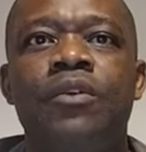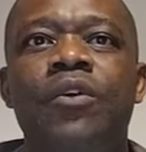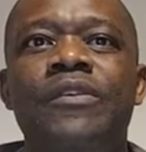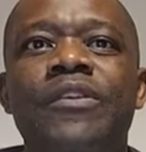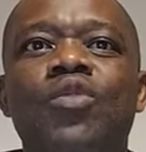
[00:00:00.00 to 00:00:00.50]

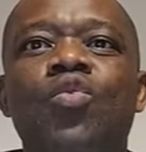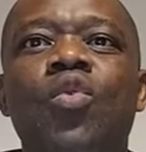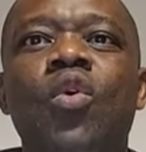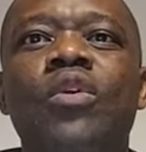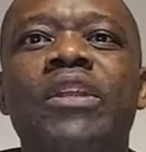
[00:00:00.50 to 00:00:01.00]
or this
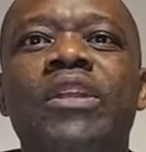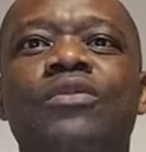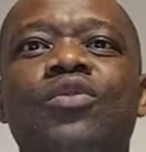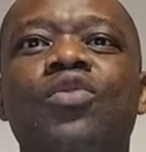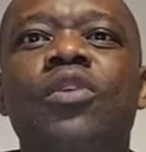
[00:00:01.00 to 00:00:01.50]
world is
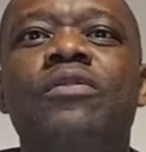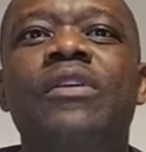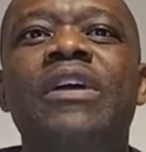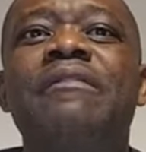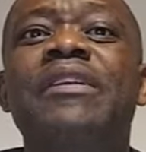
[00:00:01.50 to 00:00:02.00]
full of
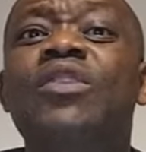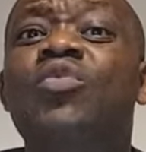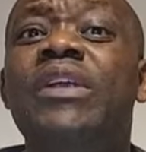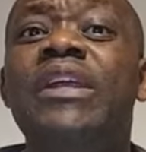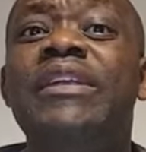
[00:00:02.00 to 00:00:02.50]
everything
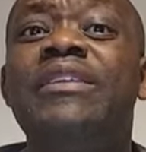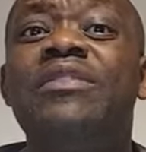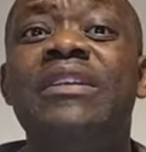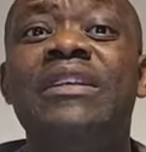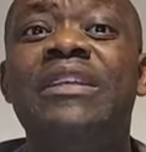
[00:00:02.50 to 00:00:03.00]
we need in this
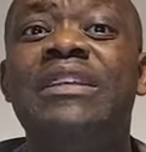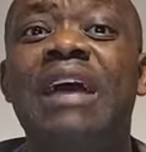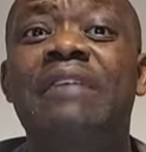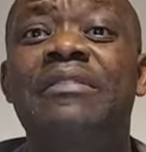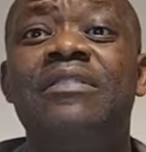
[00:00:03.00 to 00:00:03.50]
in this
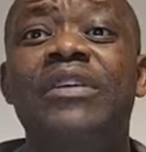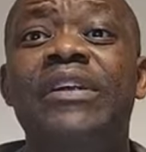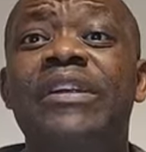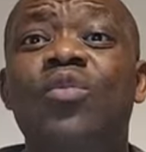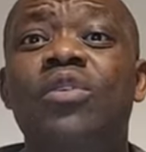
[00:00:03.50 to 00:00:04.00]
life is
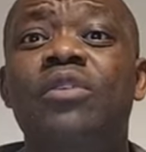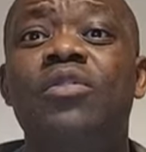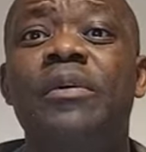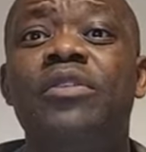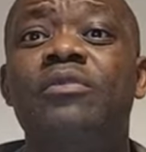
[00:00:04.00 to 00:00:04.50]
already in the word of
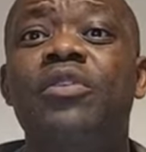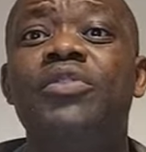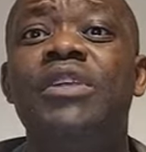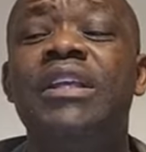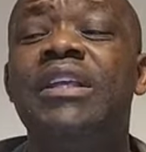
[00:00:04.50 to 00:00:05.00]
God. But
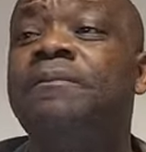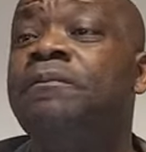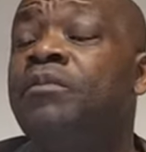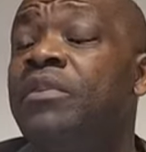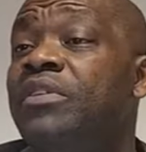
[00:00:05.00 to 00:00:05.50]
unfortunately,
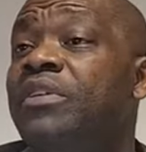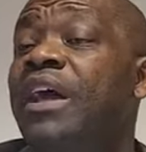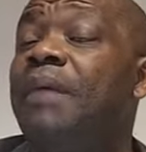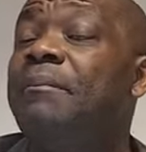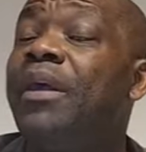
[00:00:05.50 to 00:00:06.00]

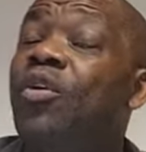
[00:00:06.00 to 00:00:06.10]
Satan has make